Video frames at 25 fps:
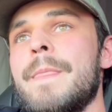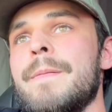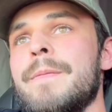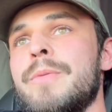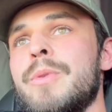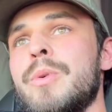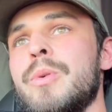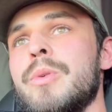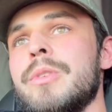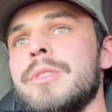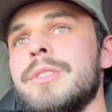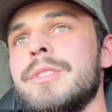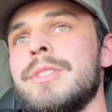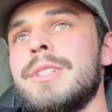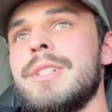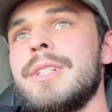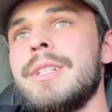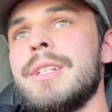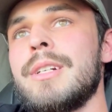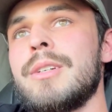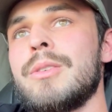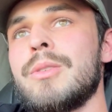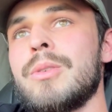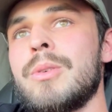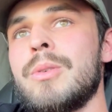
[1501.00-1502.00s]
for the
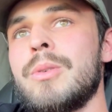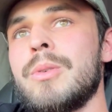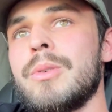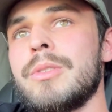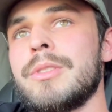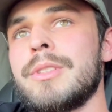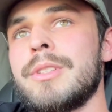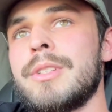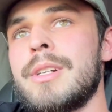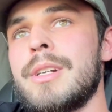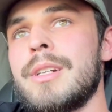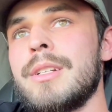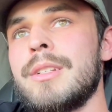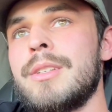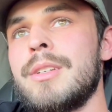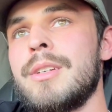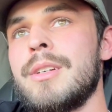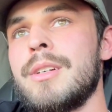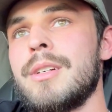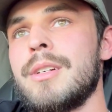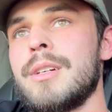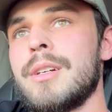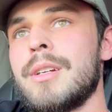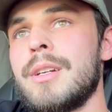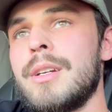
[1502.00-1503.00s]
CDL course that I
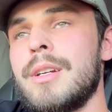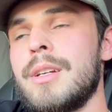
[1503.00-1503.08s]
took,